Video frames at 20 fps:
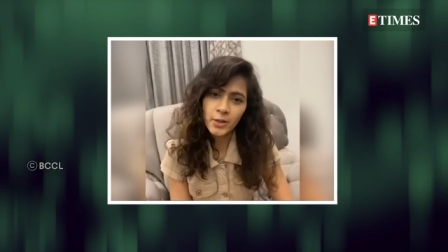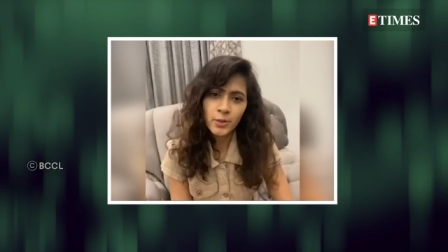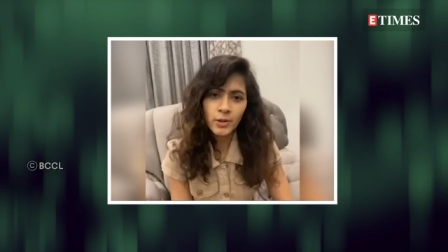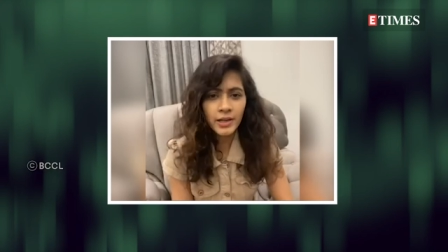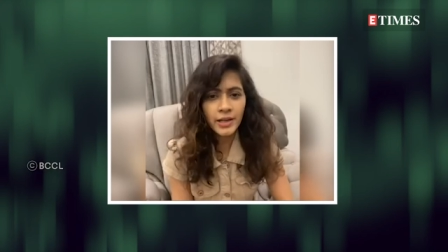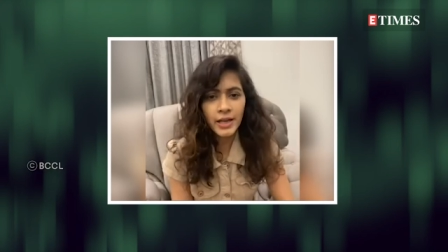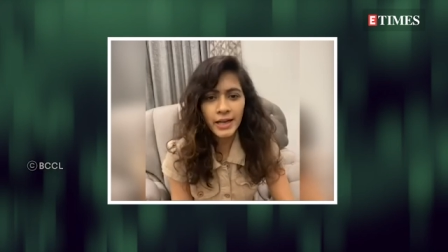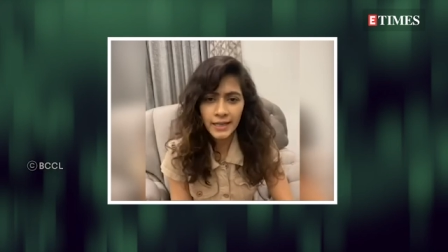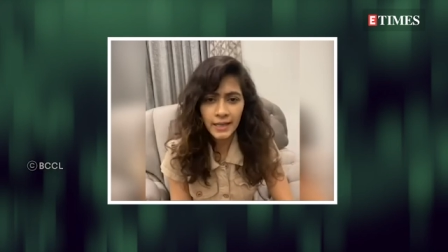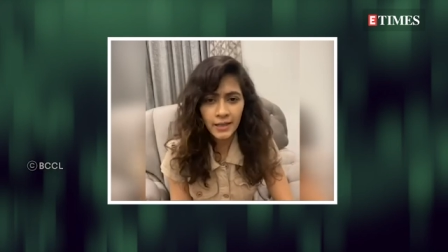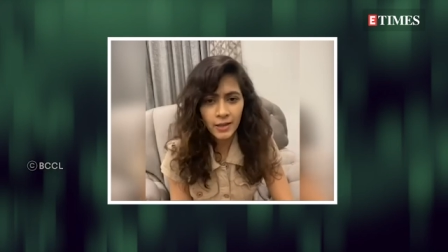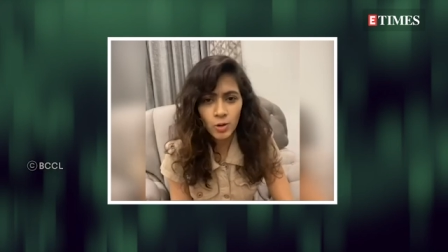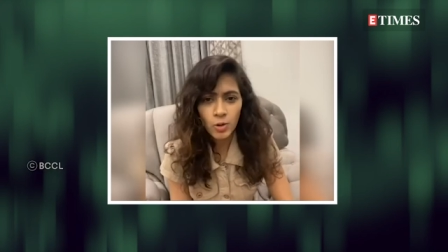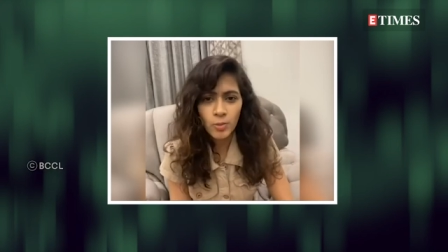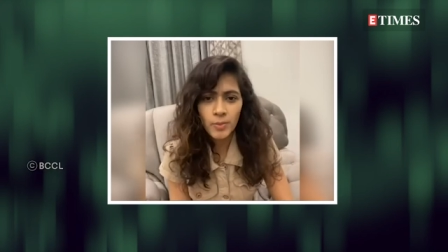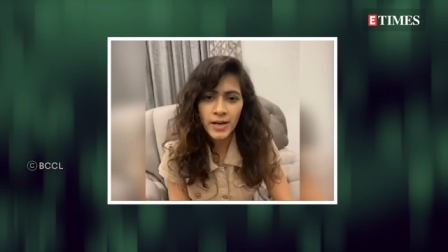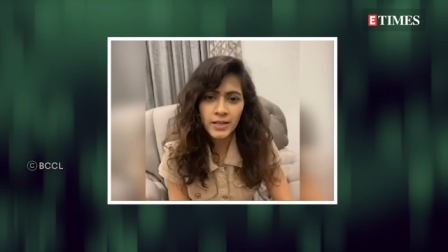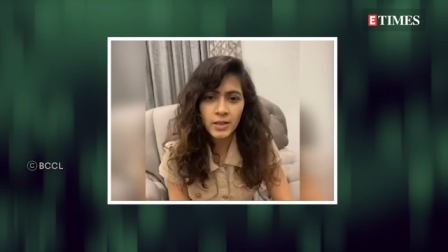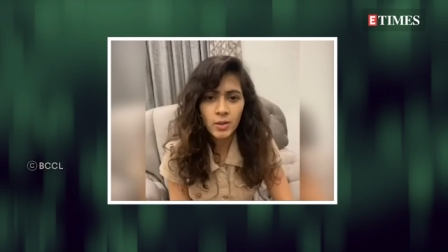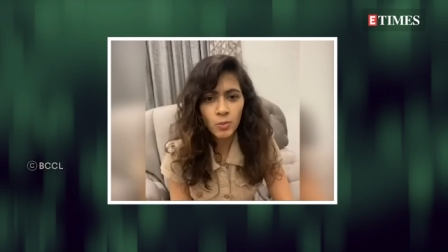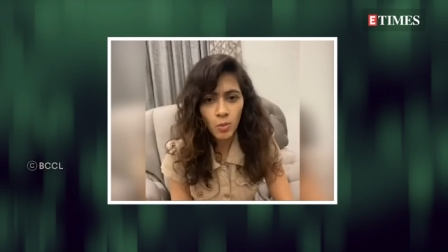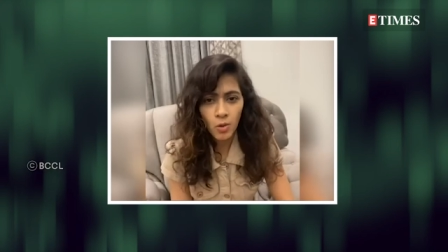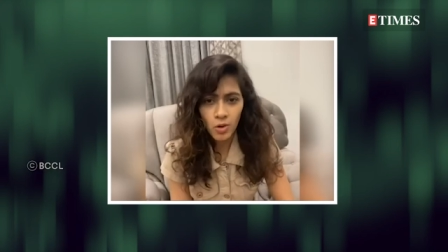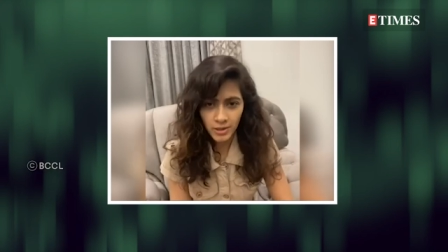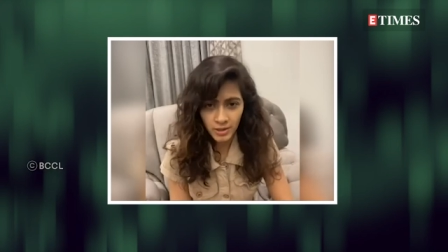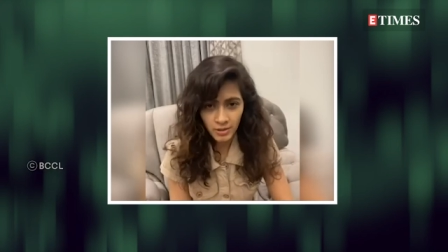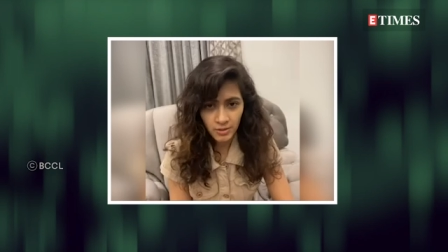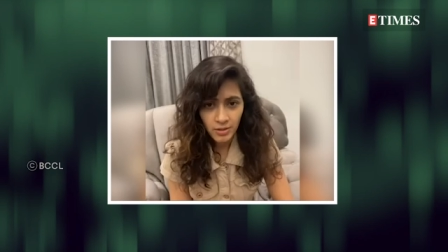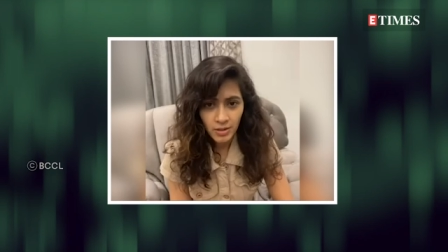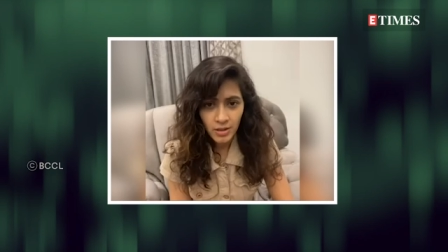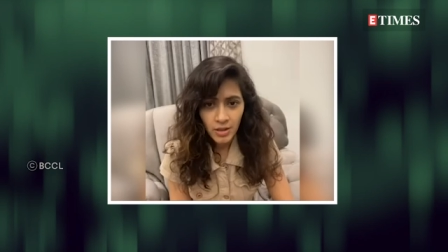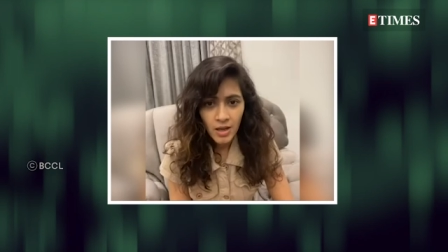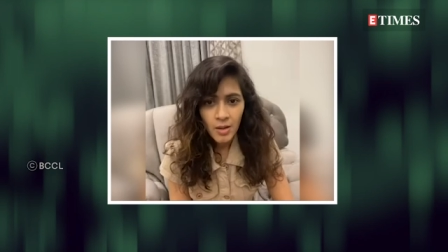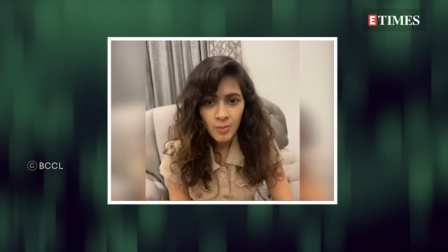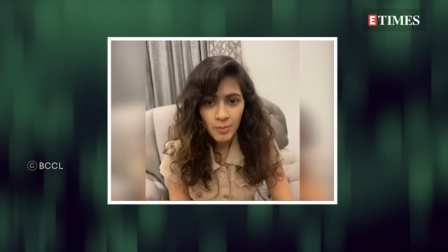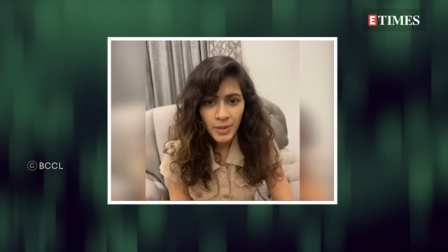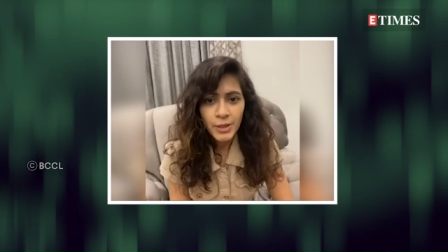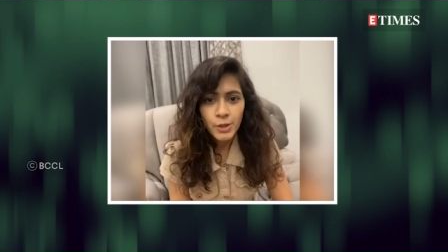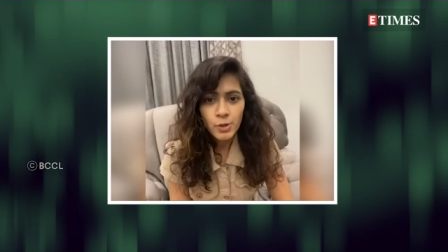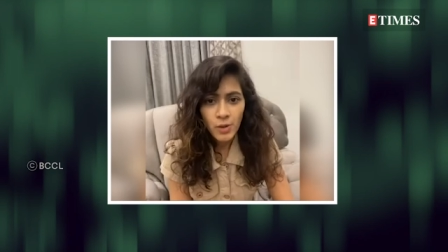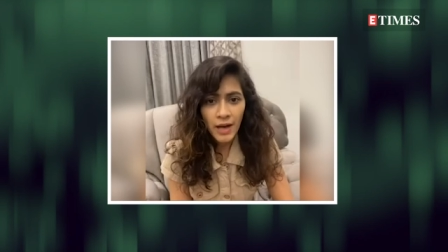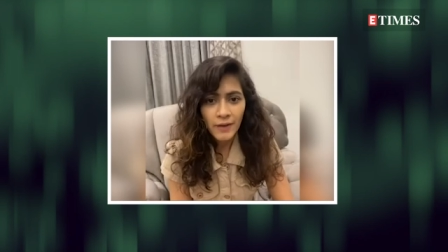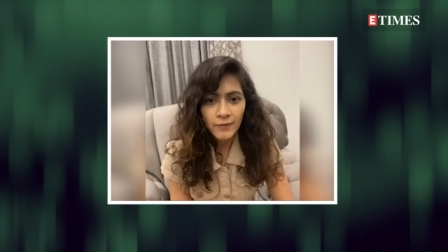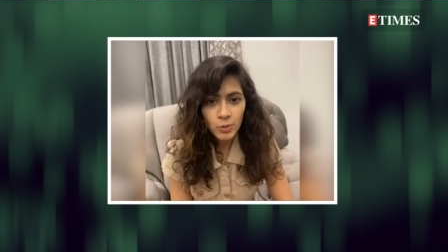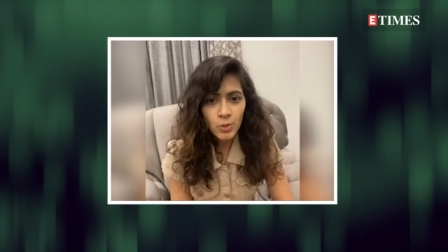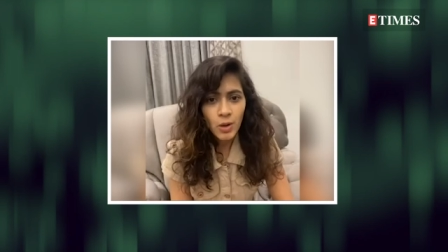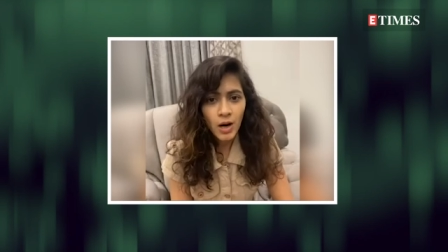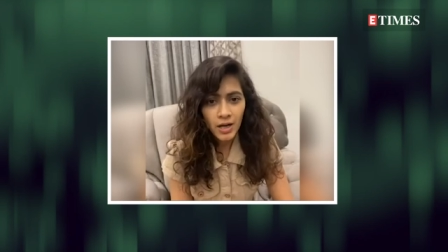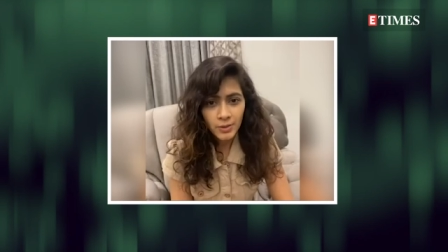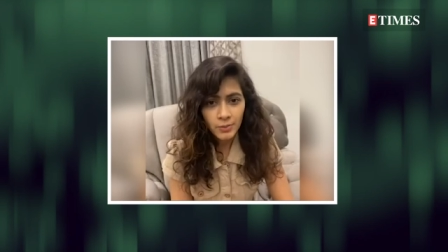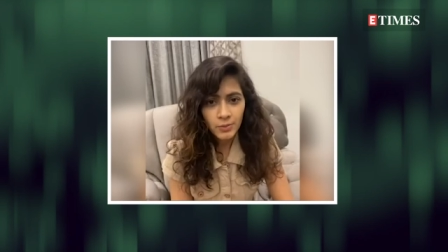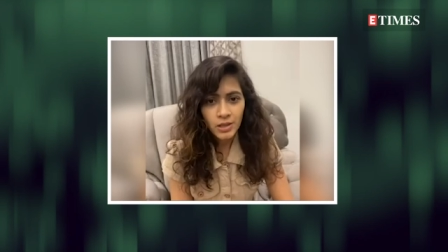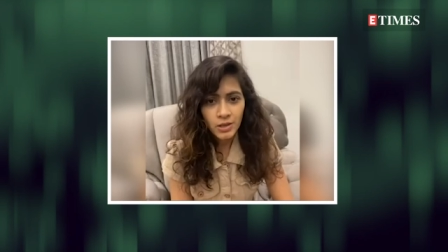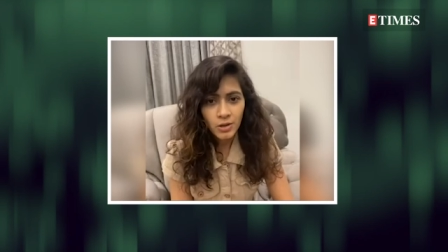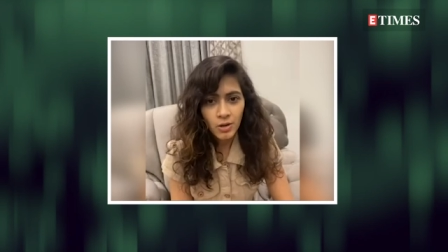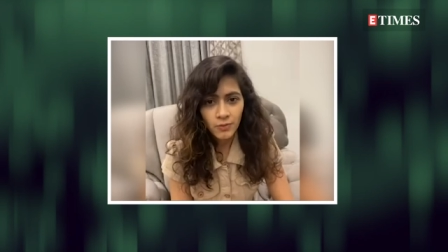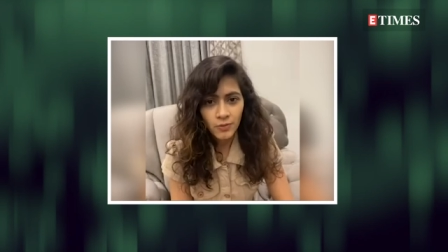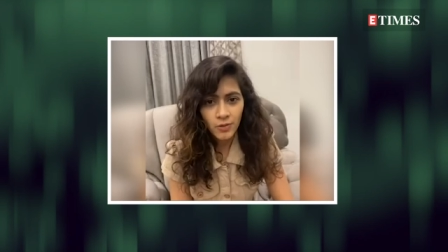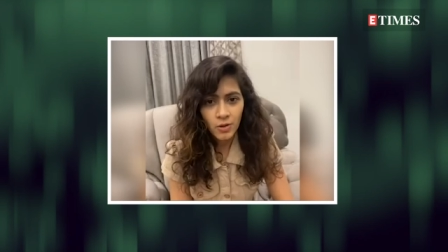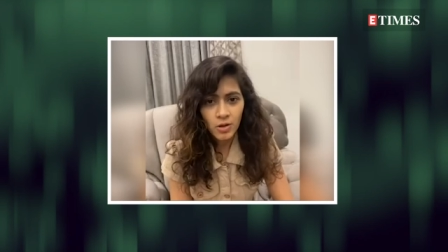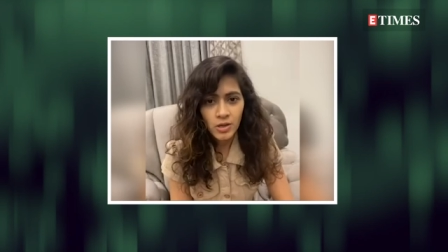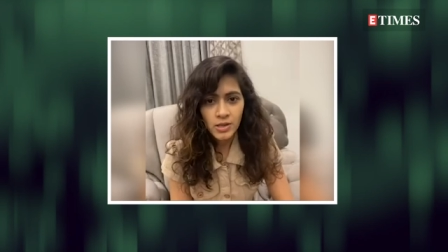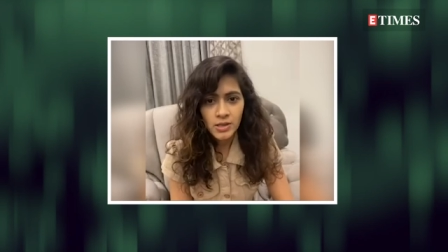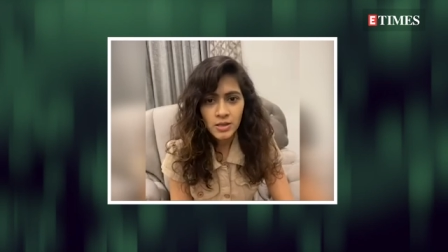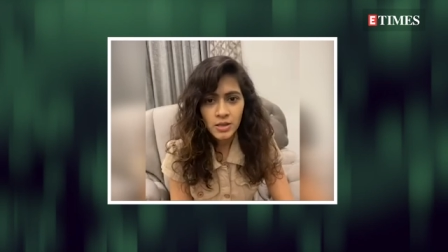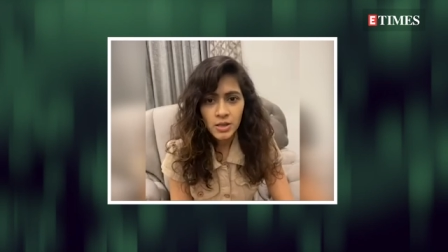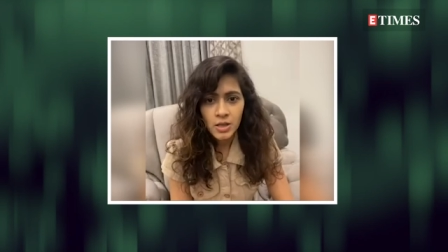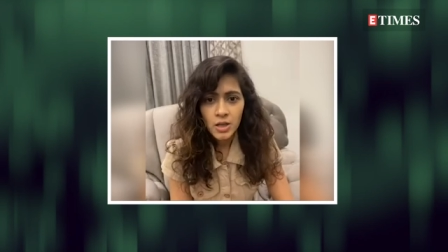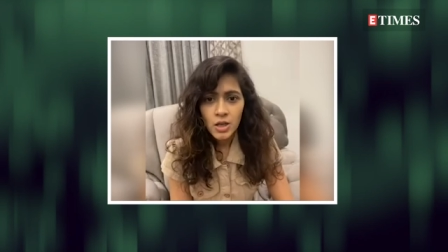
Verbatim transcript: you will get it no matter what. But you have to hard work, of course.